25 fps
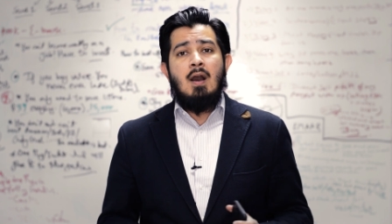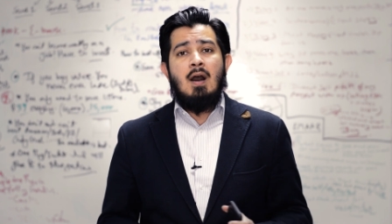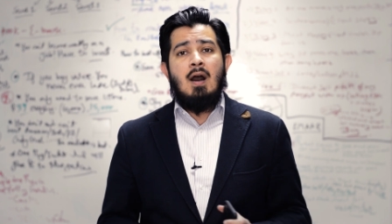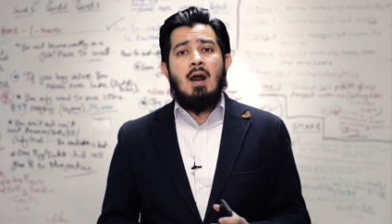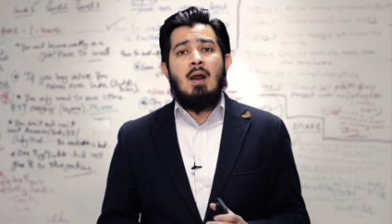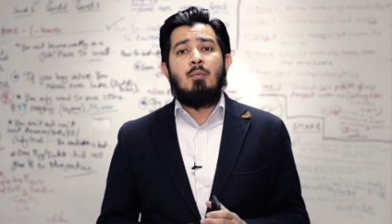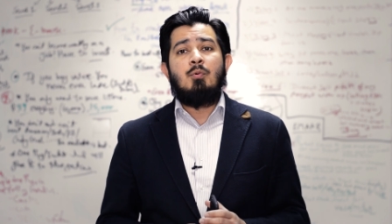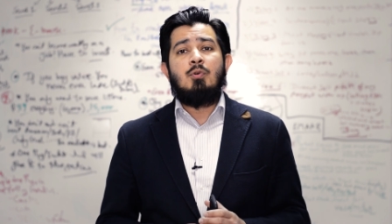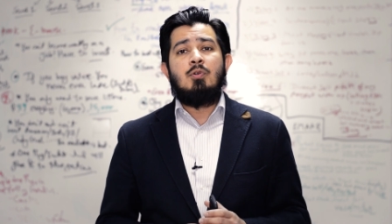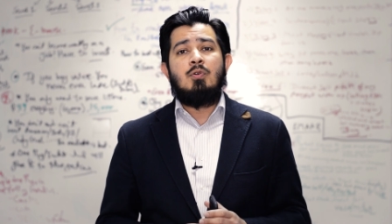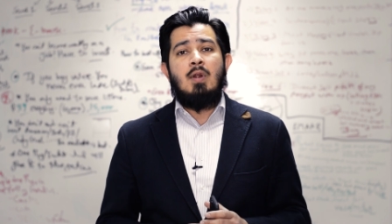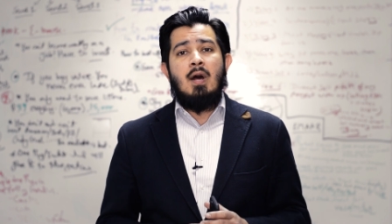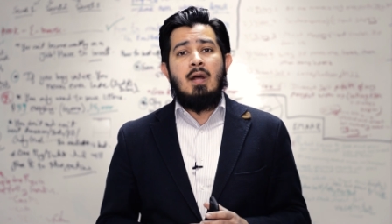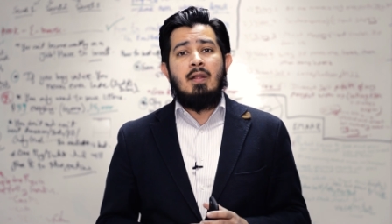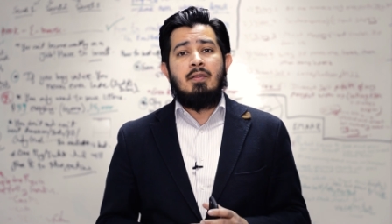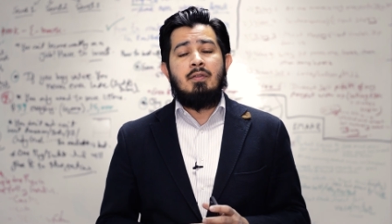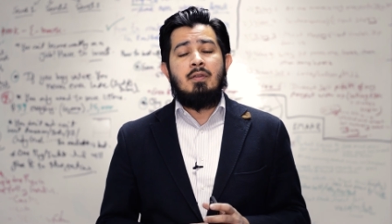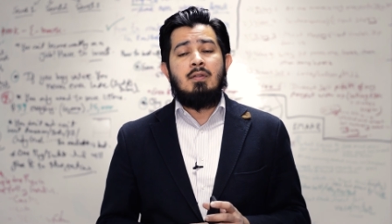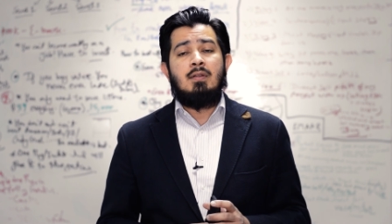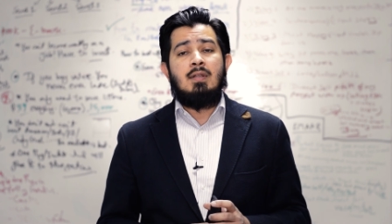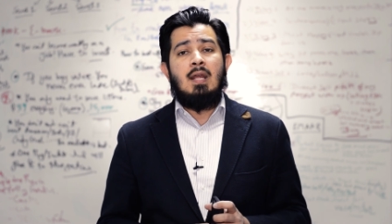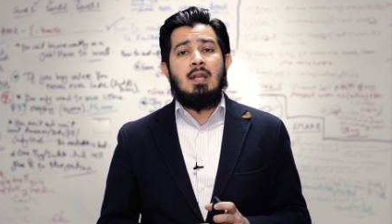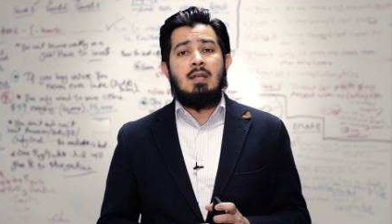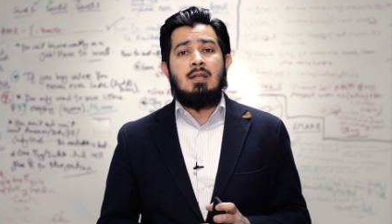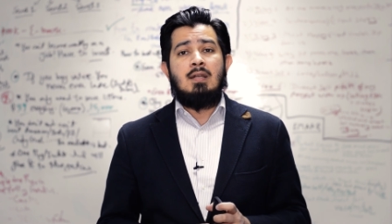I would rather
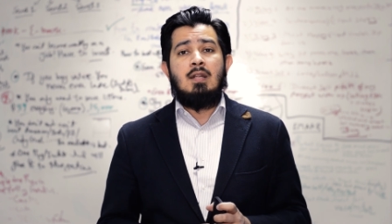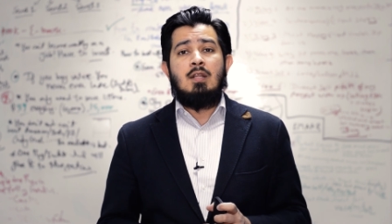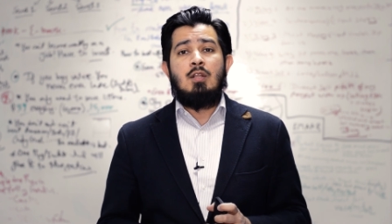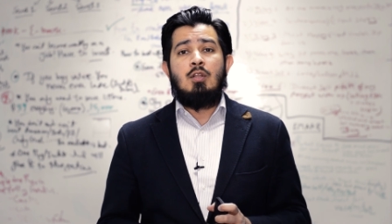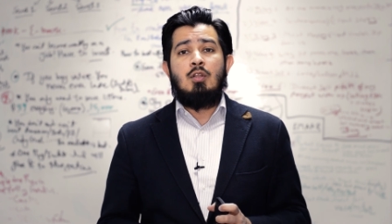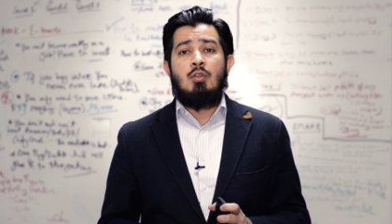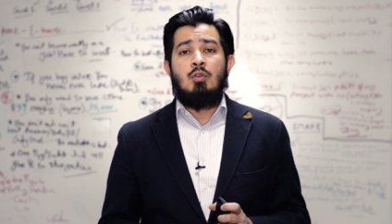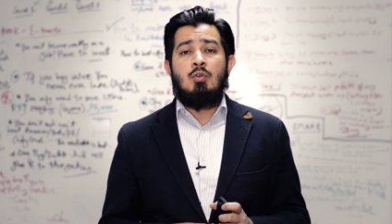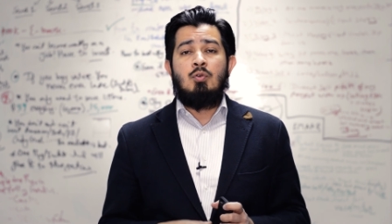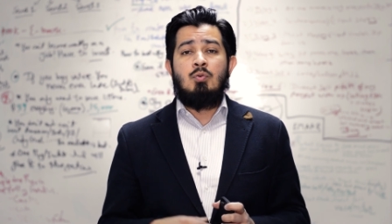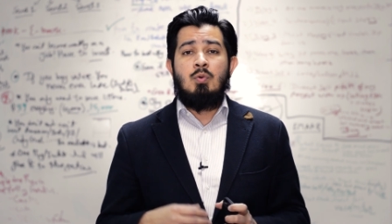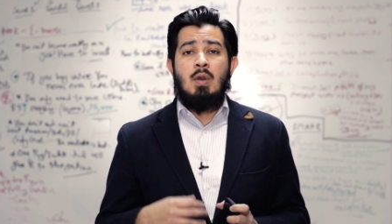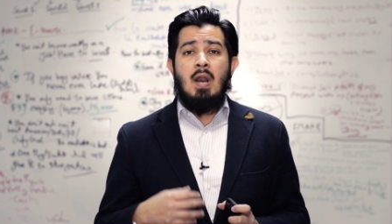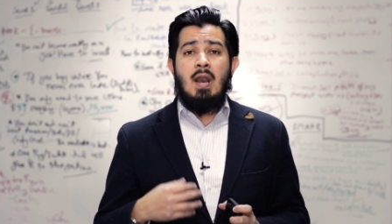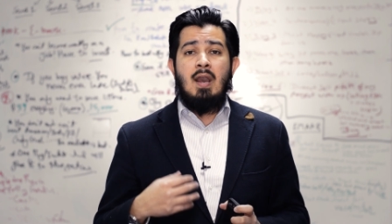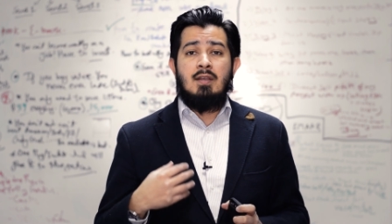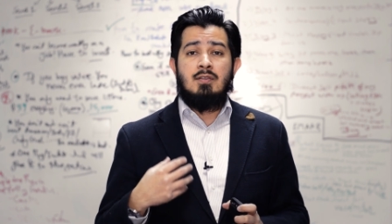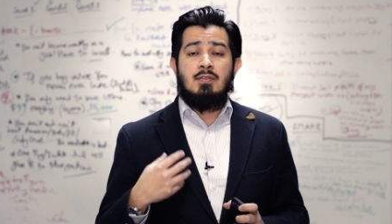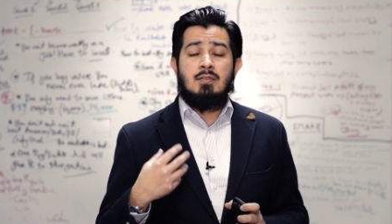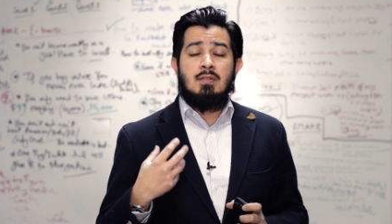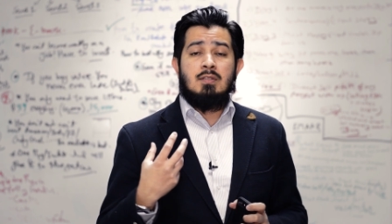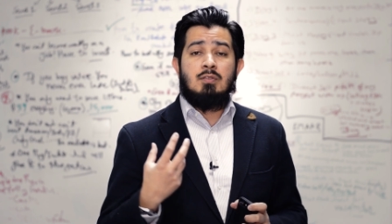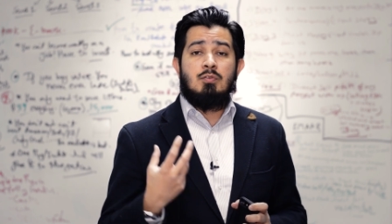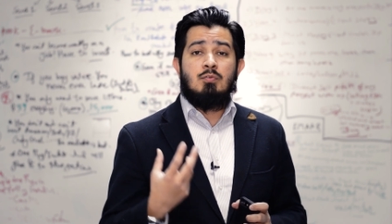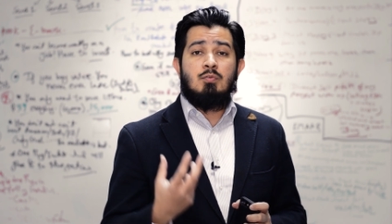that you
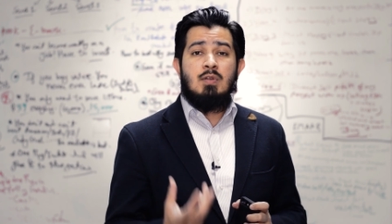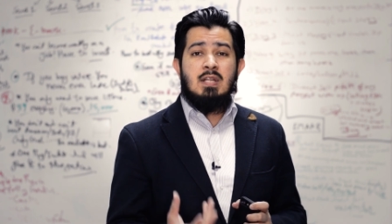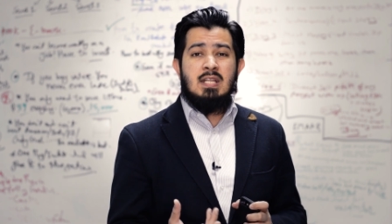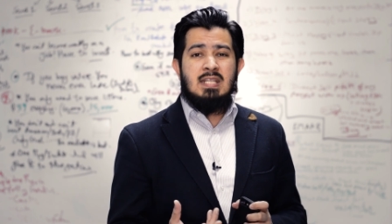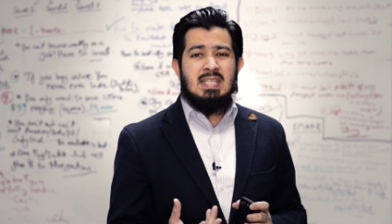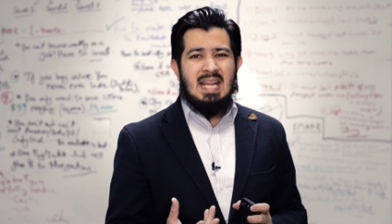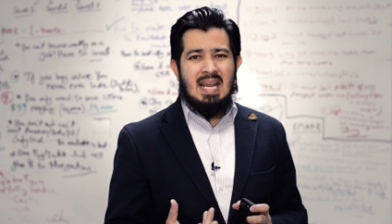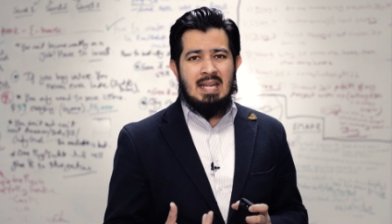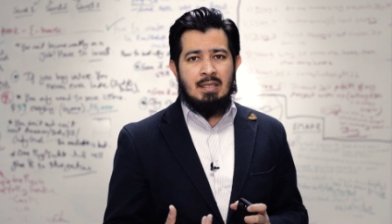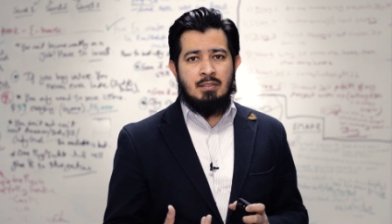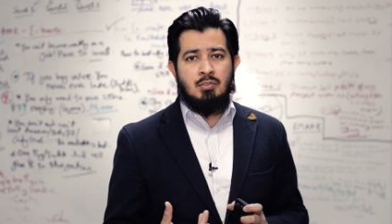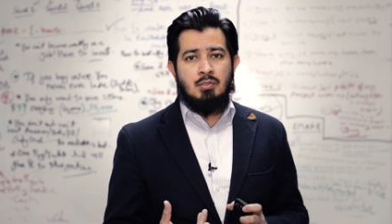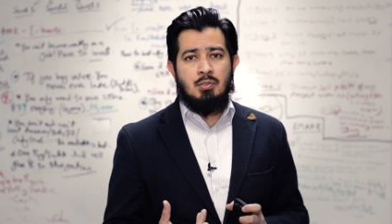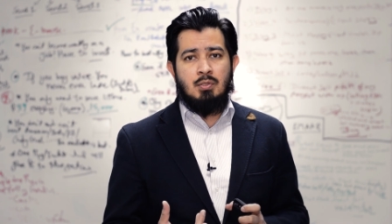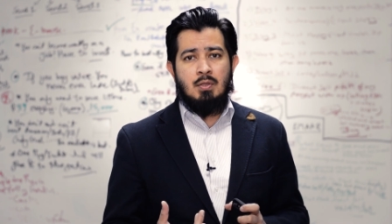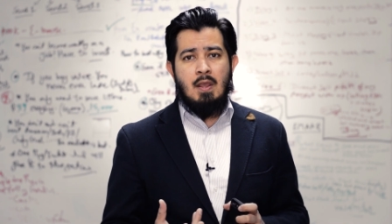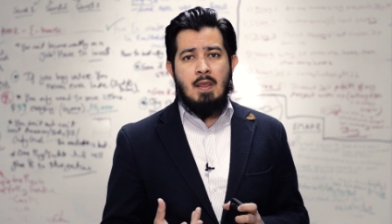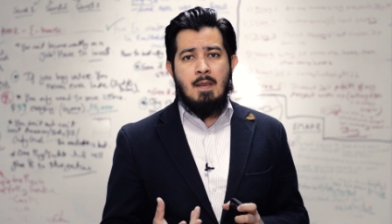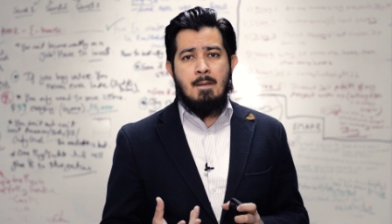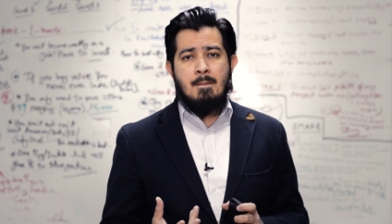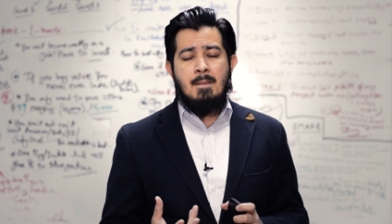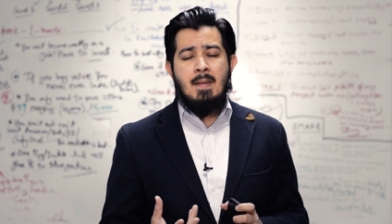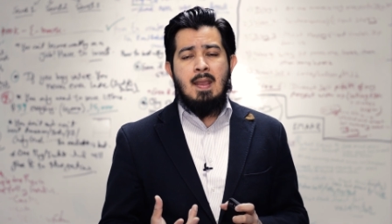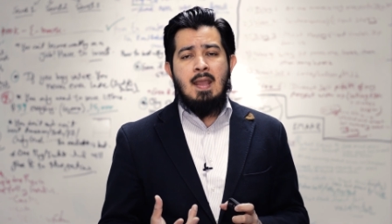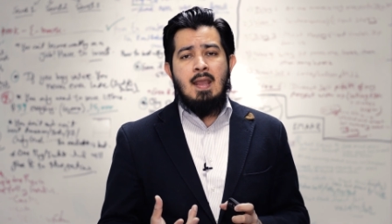guys could reach out to
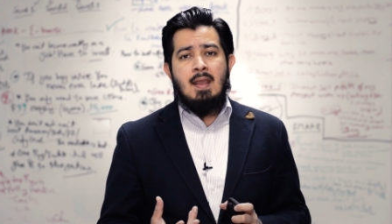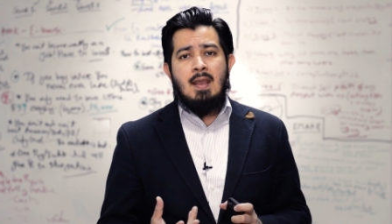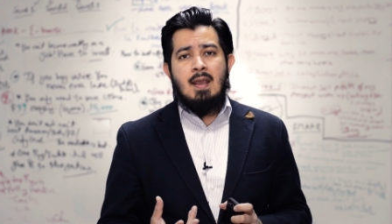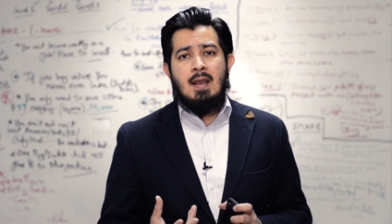him